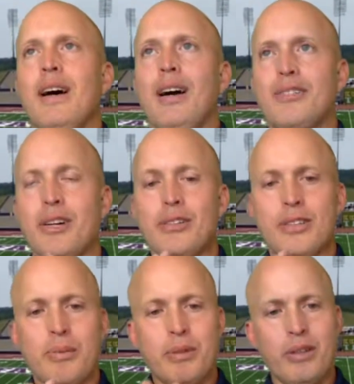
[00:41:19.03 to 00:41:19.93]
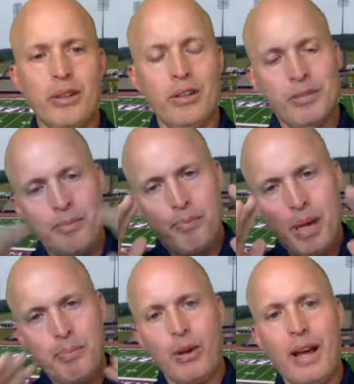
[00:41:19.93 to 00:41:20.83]
I'll tell you something good.
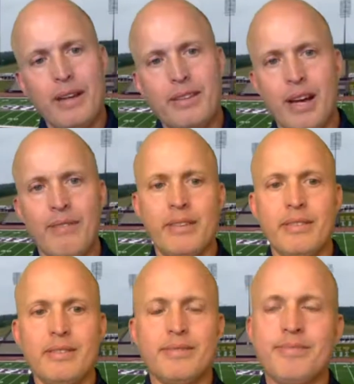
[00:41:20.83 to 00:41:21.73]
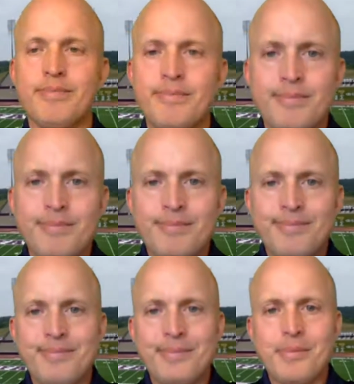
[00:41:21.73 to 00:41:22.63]
People like Devin
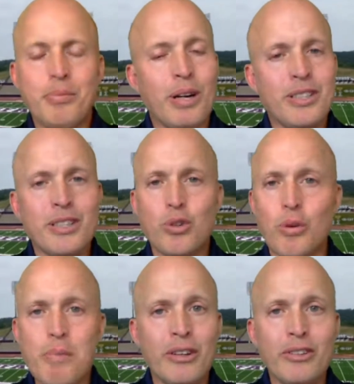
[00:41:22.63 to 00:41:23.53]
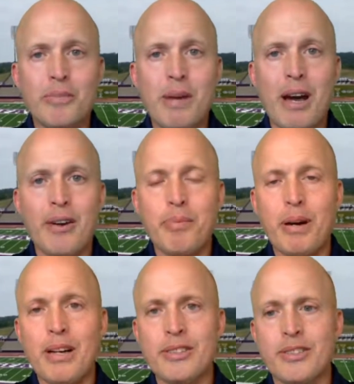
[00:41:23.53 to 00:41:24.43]
brings a tremendous amount of
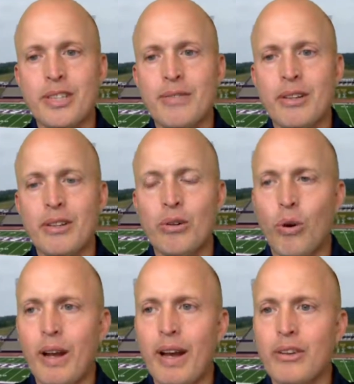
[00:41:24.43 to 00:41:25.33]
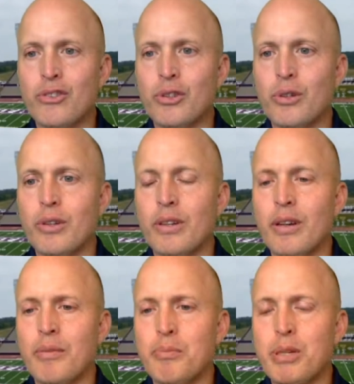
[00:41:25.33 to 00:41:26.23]
positivity, great attitude, and,
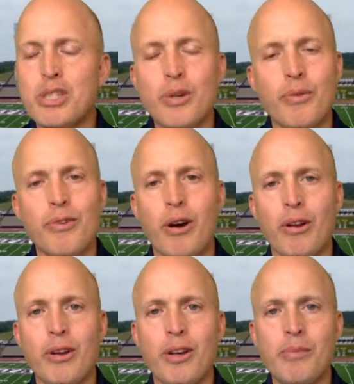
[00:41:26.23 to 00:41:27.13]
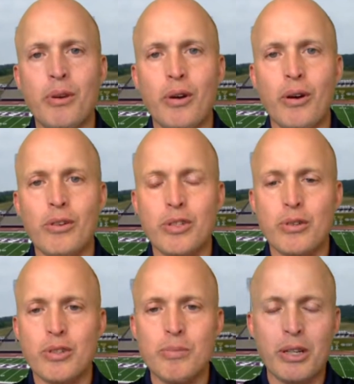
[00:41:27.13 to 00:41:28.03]
and be sure to follow him on all
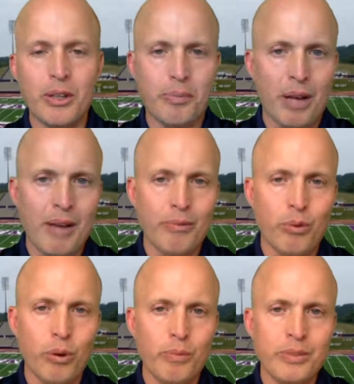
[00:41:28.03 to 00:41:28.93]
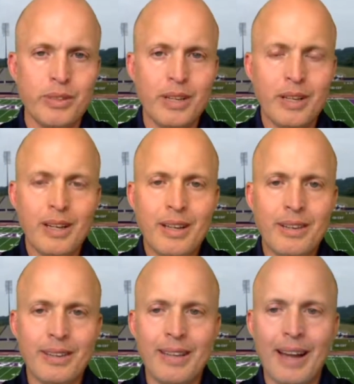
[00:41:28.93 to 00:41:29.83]
social media platforms.
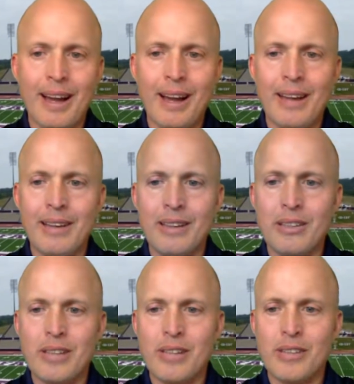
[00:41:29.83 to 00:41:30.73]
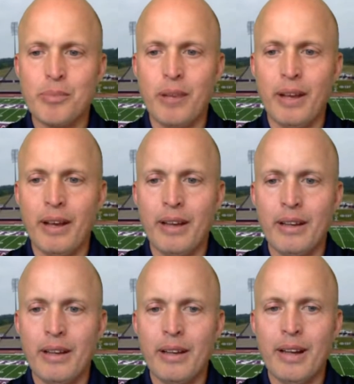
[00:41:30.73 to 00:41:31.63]
The guy is has a
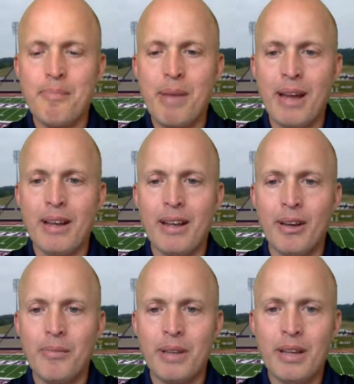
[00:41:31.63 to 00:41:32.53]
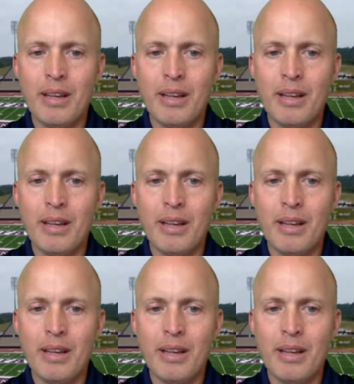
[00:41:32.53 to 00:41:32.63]
plan, and I met him